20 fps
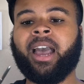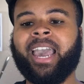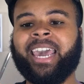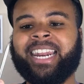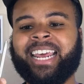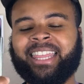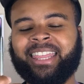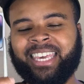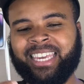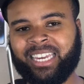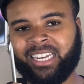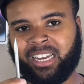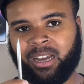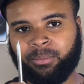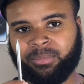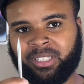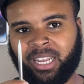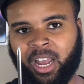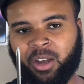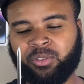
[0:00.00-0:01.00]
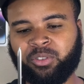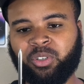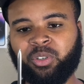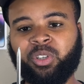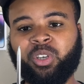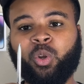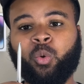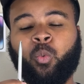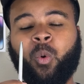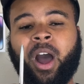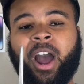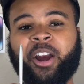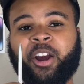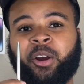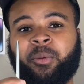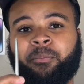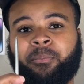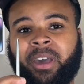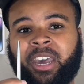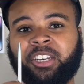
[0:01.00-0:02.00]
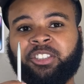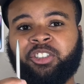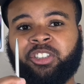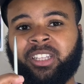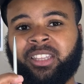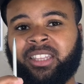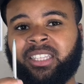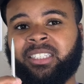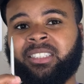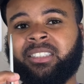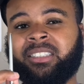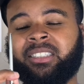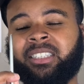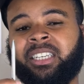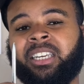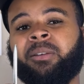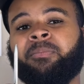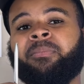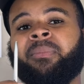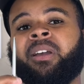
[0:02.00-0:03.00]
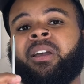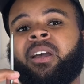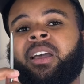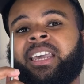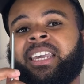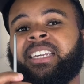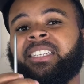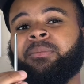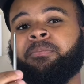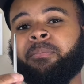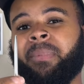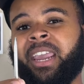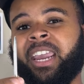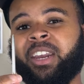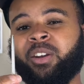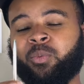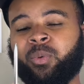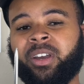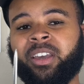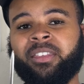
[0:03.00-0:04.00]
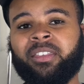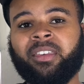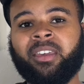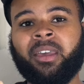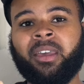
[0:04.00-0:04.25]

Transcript: And I think it comes down to the wire mesh that this tip is made with.